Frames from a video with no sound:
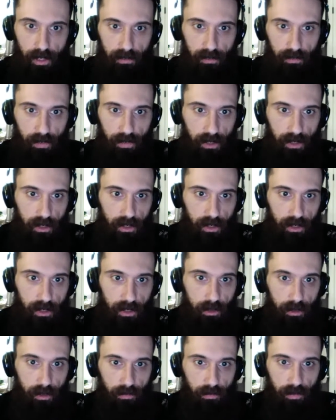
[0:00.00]
first
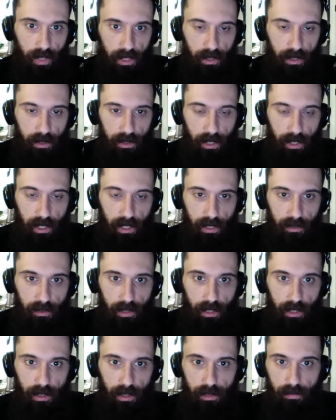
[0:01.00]
issue of Vader Down,
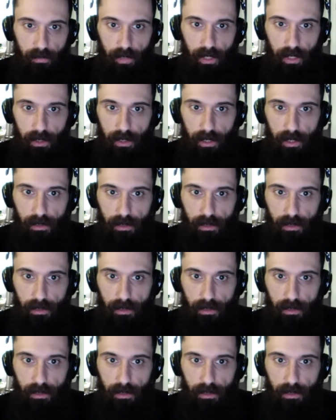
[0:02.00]
that like Vader Down